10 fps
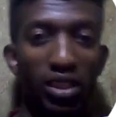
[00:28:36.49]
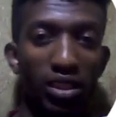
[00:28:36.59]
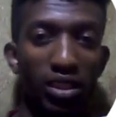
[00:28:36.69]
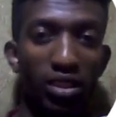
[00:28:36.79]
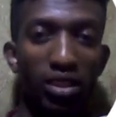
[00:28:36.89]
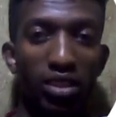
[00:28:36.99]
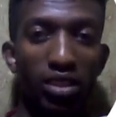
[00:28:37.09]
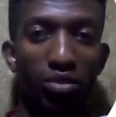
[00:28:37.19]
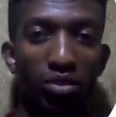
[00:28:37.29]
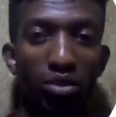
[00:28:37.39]
then
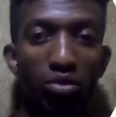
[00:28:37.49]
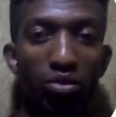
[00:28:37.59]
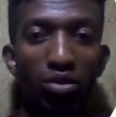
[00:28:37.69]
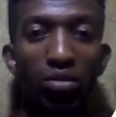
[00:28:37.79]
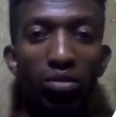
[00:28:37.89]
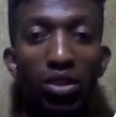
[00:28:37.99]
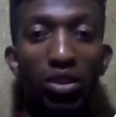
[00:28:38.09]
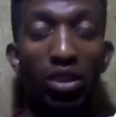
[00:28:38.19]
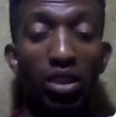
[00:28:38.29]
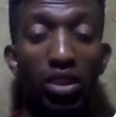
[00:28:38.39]
we would be